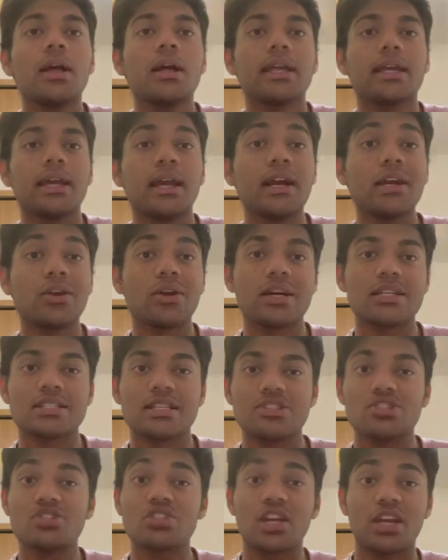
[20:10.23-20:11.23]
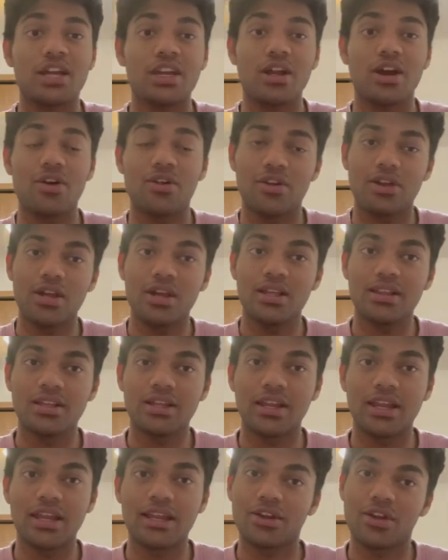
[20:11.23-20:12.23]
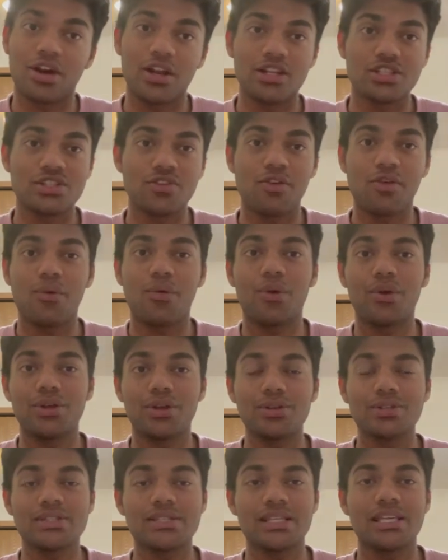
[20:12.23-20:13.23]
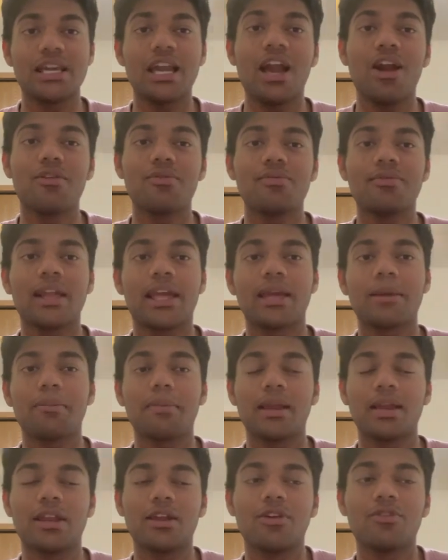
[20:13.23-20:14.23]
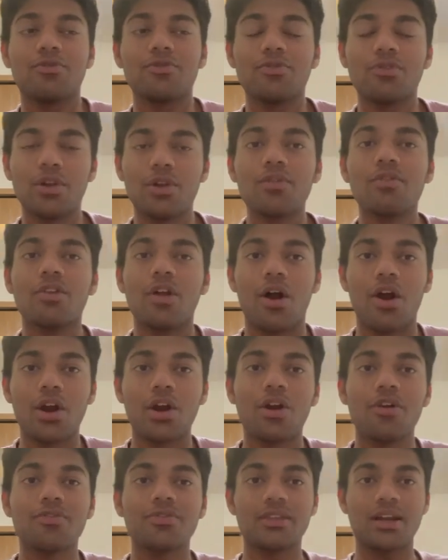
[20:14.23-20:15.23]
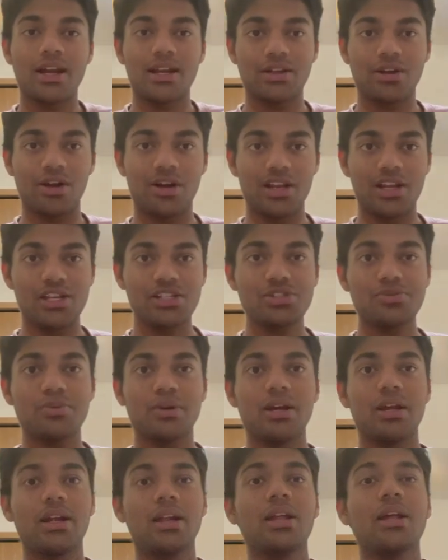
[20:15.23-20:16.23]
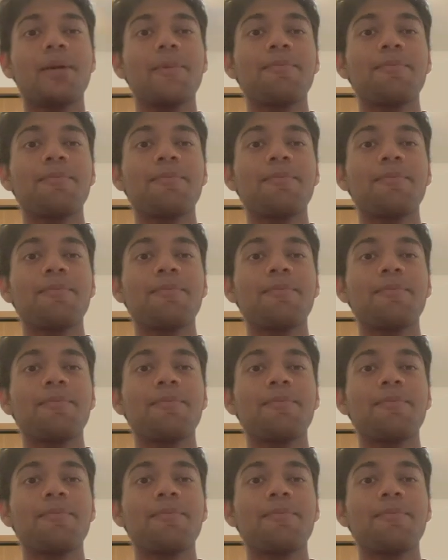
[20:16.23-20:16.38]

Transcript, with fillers: yeah you guys can check it out the nait college if you want to see i have like made a full vlog of that college but